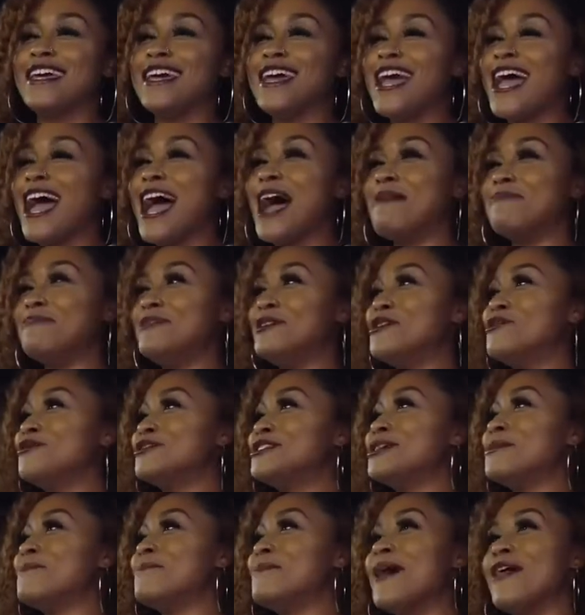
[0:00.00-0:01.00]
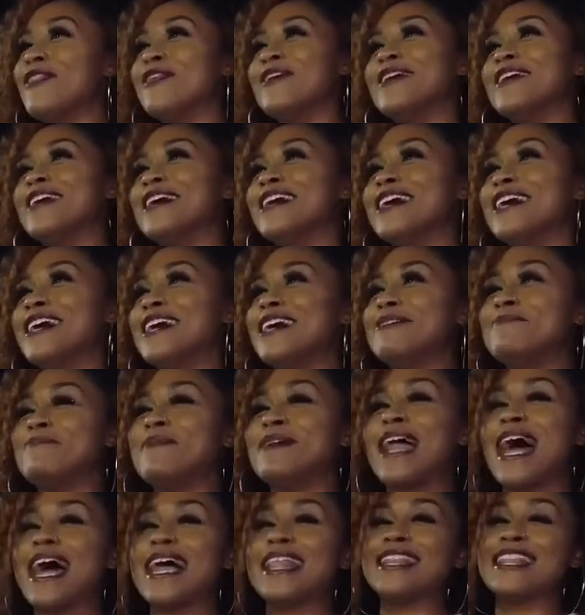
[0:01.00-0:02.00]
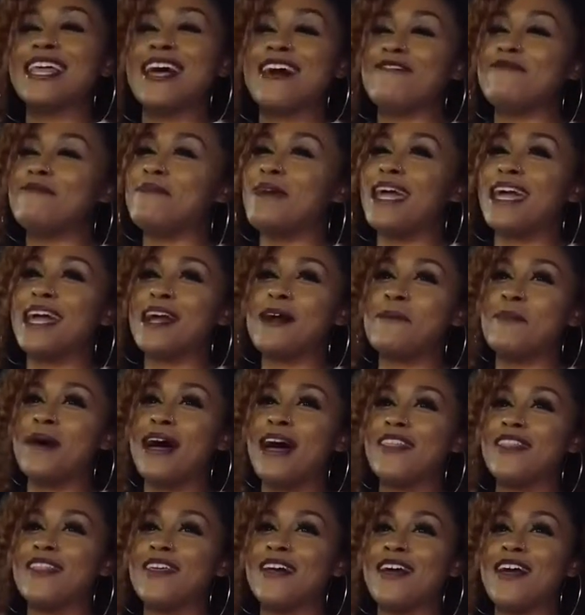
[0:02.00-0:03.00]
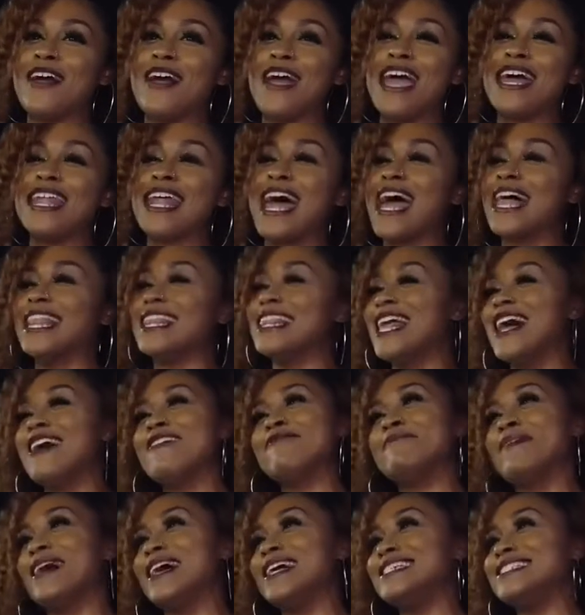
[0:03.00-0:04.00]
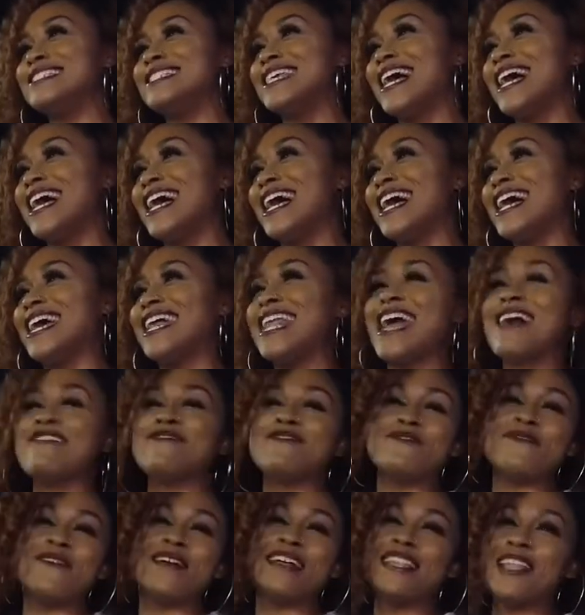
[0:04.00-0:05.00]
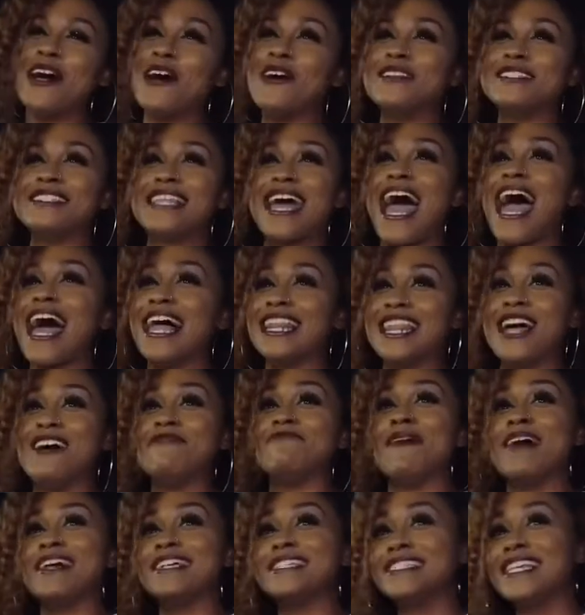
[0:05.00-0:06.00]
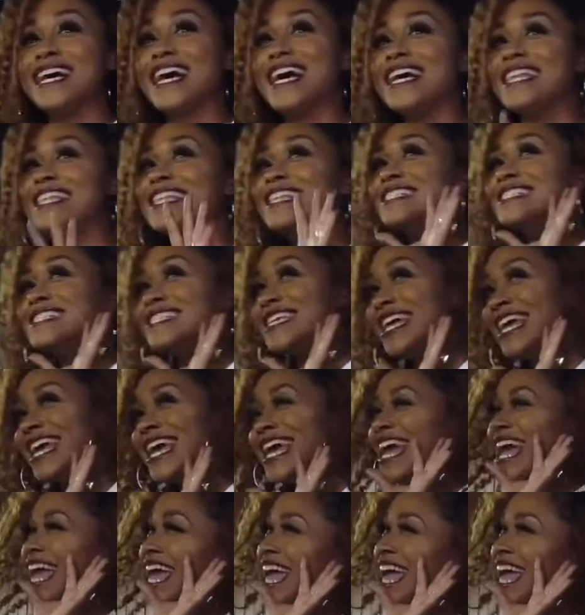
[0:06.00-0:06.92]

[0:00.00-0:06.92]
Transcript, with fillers: Amen. I'm new to motherhood, but I love being a mother, and I love my son. Everyone knows that I love my son, the